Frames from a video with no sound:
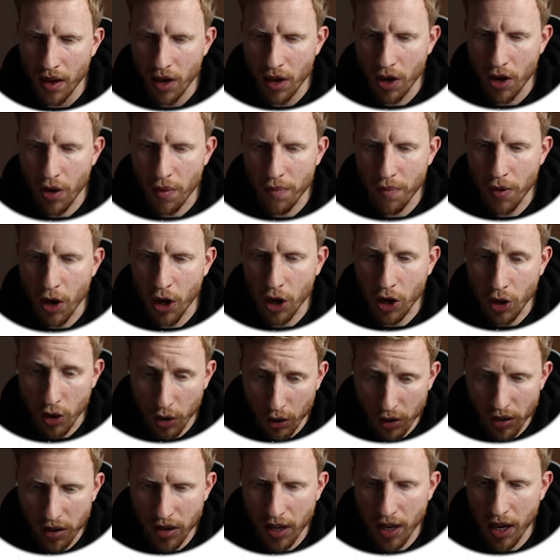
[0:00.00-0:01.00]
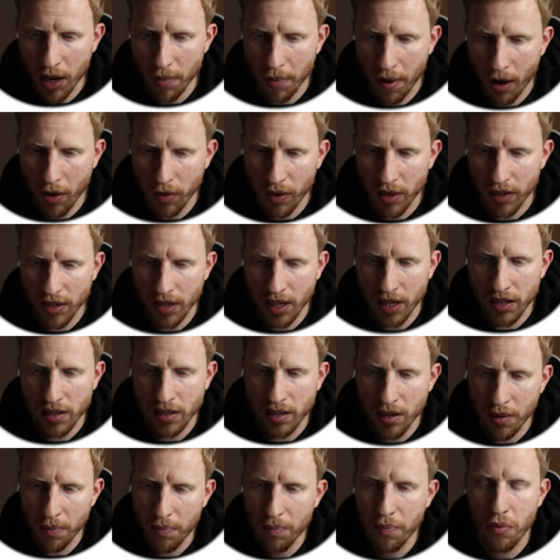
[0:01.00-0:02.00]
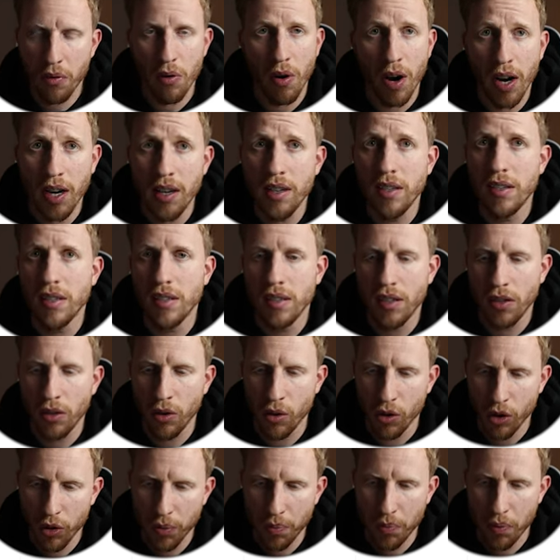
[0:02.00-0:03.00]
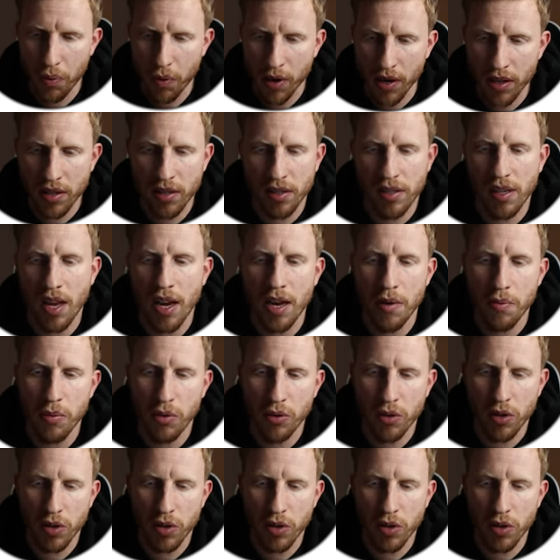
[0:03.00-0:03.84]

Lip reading: A good thing about this is the price looks pretty stable.